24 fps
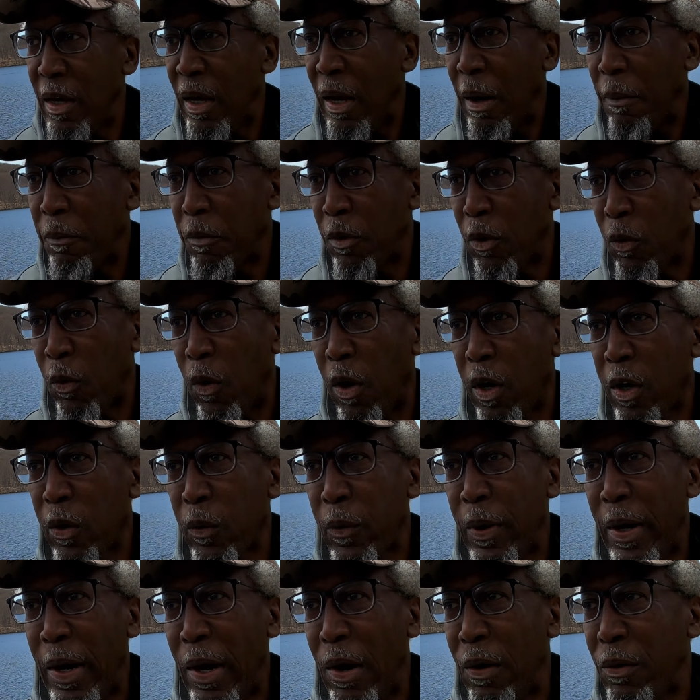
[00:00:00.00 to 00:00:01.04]
I'm gonna walk
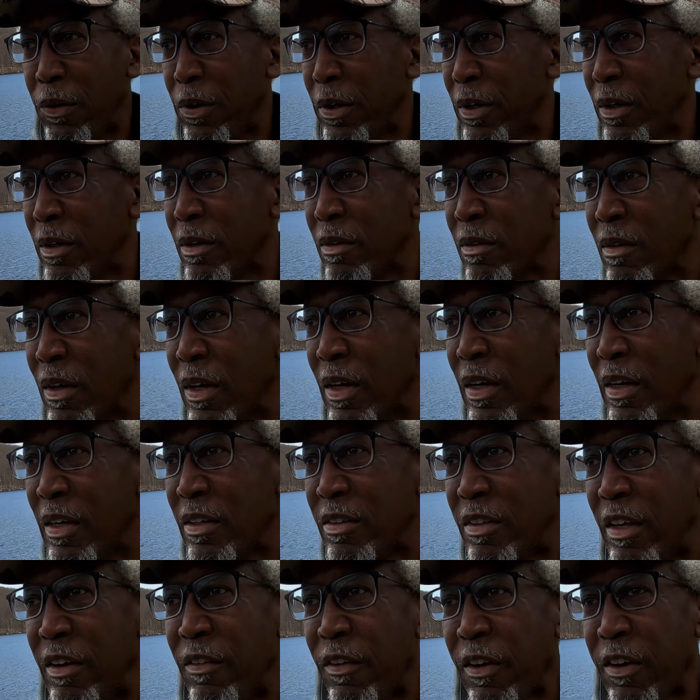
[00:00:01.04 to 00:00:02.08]
around,
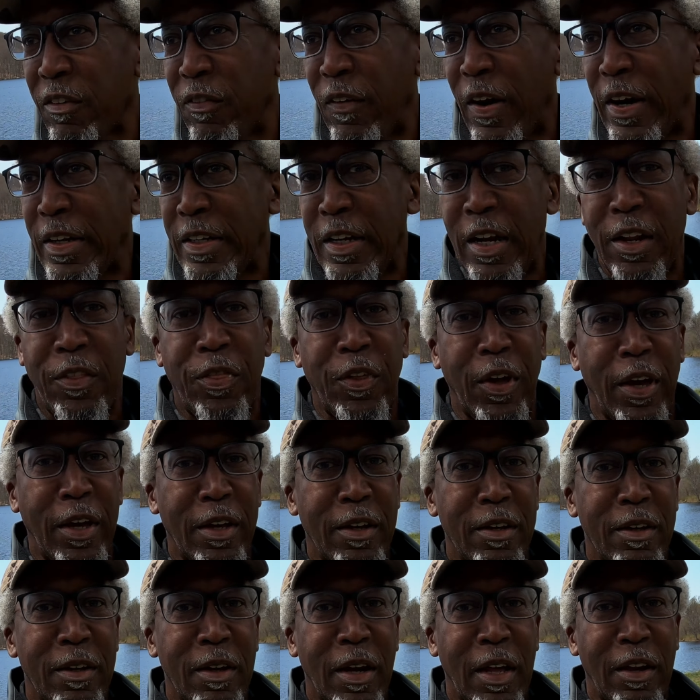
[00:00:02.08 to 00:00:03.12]
see if I can find anything,
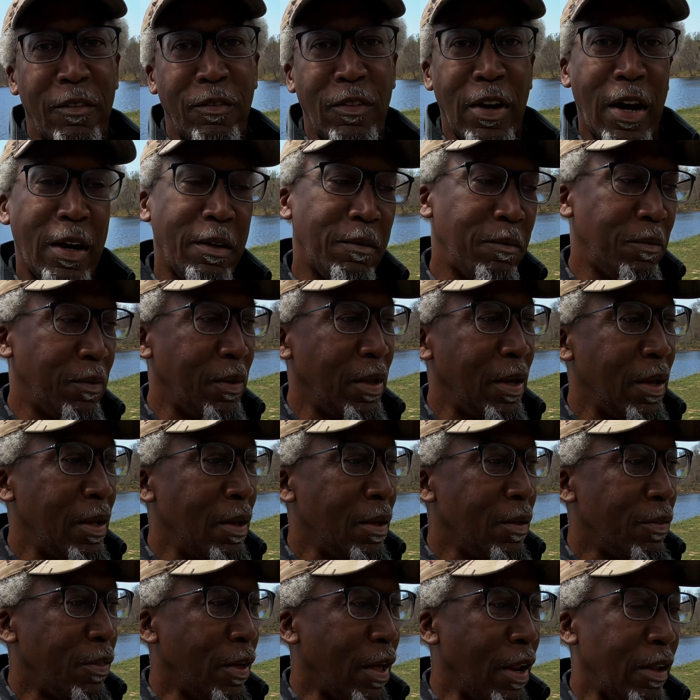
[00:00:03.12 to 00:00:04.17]
and if not,
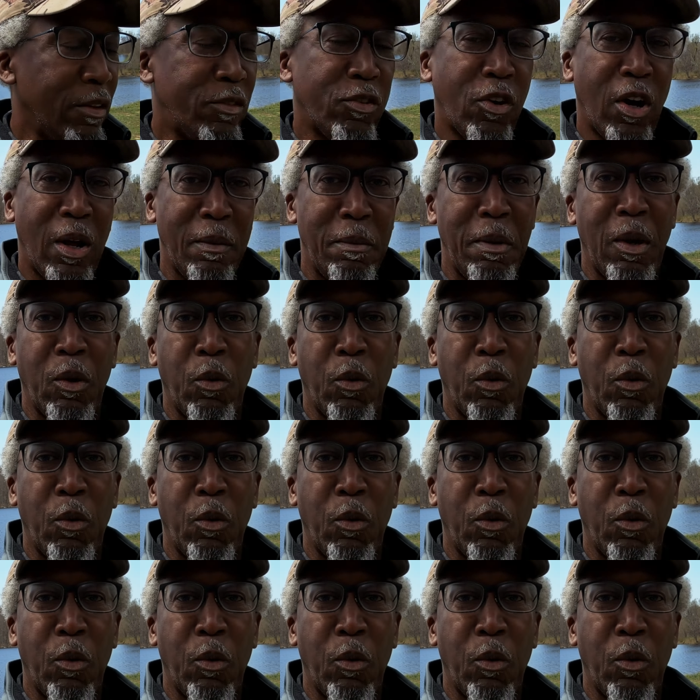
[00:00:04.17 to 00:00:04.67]
then it's gonna be a